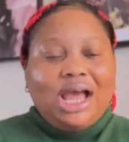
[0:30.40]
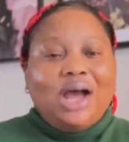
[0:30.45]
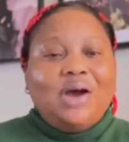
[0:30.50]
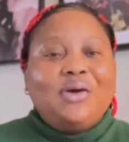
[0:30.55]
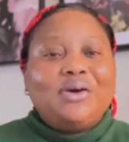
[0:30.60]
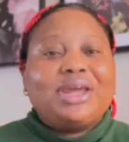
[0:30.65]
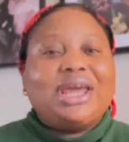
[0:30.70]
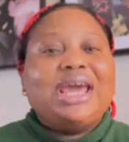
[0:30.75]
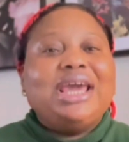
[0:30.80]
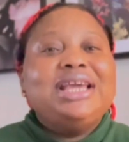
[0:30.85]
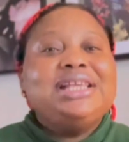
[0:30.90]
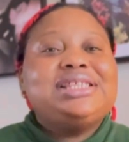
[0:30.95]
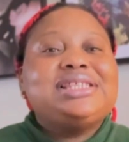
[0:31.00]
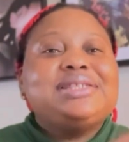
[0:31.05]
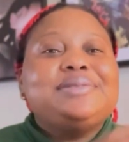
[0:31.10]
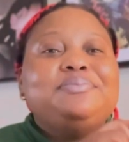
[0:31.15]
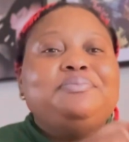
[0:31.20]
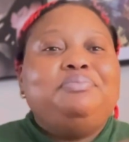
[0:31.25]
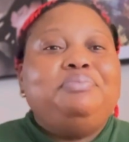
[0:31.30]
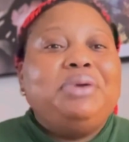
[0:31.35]
okay
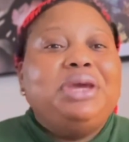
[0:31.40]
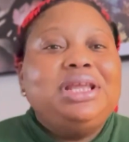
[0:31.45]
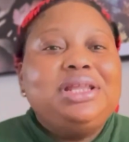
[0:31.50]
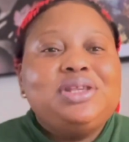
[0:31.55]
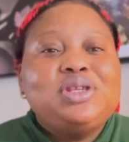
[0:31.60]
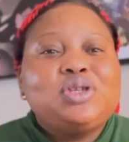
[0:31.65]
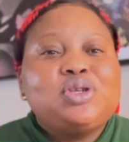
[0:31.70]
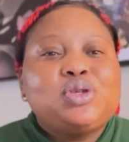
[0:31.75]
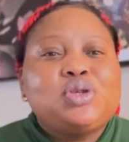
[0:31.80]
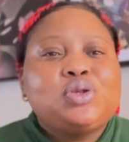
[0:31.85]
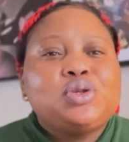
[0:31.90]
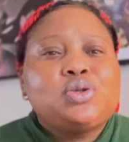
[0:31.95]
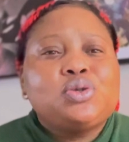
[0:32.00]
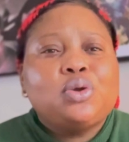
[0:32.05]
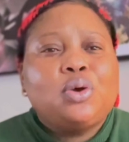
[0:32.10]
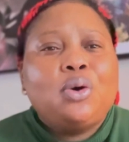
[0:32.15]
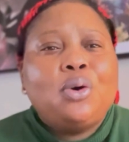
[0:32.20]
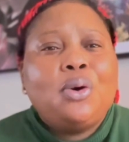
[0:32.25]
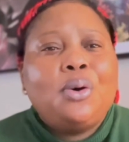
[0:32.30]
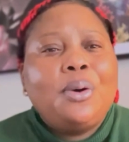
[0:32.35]
it's been
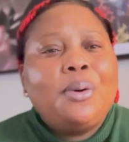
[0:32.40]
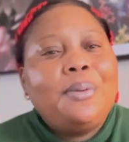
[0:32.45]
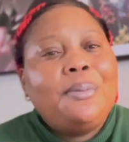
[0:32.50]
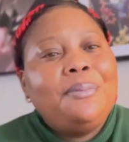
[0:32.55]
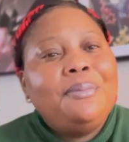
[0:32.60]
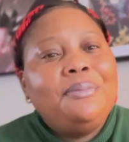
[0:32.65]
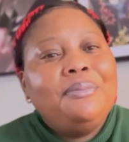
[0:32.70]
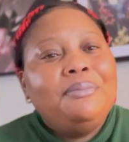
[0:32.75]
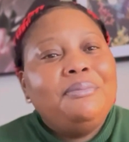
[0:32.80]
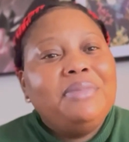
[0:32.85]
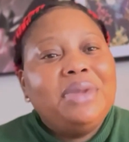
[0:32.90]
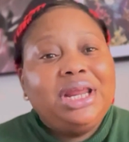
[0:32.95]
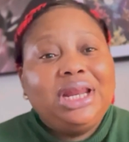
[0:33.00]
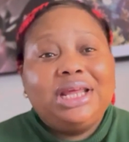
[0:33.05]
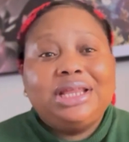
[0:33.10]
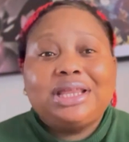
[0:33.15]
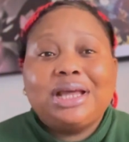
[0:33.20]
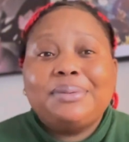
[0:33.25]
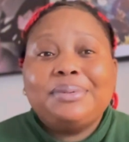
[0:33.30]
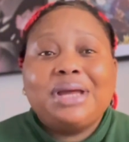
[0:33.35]
so
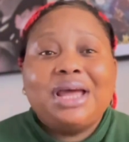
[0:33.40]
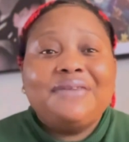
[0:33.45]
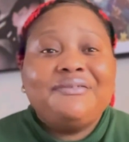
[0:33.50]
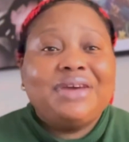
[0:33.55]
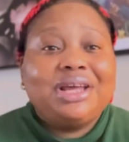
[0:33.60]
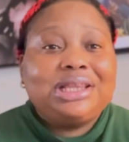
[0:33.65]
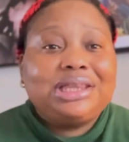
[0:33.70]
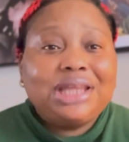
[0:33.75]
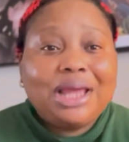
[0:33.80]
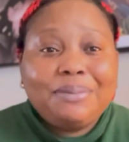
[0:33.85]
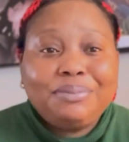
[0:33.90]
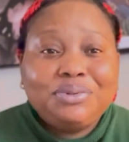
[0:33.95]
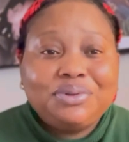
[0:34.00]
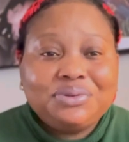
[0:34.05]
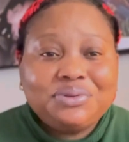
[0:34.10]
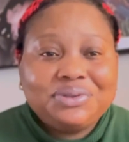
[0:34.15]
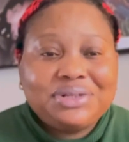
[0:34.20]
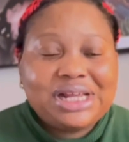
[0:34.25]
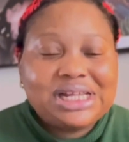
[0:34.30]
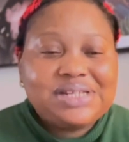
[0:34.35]
many times i've attempted
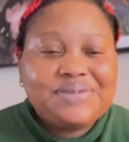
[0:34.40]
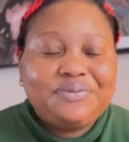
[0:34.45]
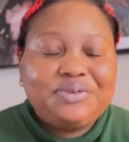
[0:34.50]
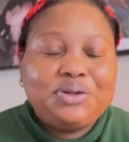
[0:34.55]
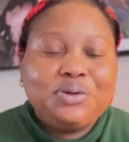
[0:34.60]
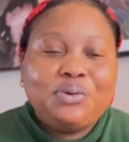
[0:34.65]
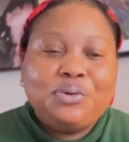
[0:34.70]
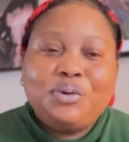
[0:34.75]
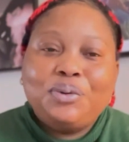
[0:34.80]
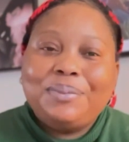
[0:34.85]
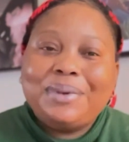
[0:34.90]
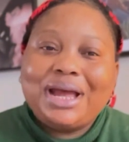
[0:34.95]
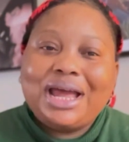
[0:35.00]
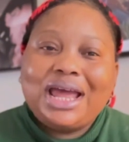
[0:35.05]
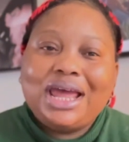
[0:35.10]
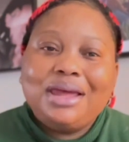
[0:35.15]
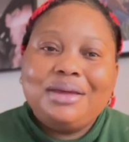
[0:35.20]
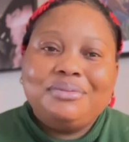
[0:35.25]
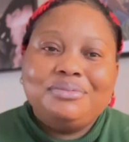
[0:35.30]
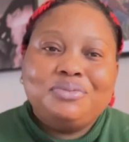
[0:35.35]
to do this video but
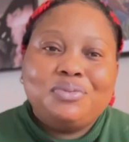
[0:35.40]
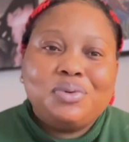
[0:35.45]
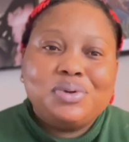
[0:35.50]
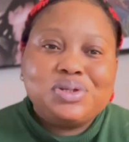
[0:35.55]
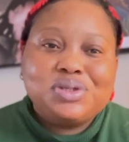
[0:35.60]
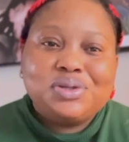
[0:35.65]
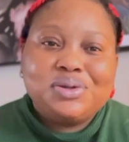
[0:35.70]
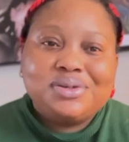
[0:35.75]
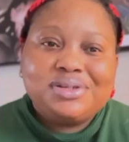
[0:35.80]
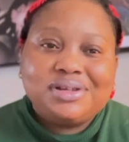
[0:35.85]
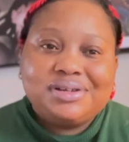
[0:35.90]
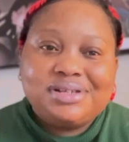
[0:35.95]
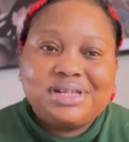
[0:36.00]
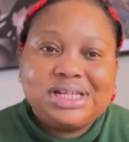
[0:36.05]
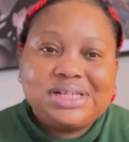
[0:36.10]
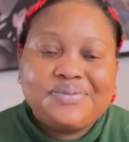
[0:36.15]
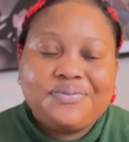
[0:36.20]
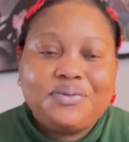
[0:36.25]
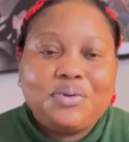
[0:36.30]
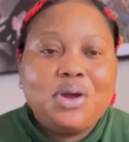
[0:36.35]
i was not
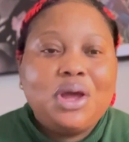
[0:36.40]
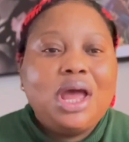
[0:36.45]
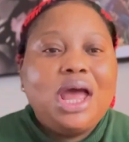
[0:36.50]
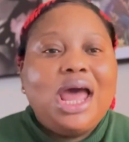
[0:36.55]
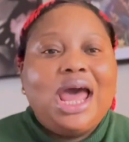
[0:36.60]
successful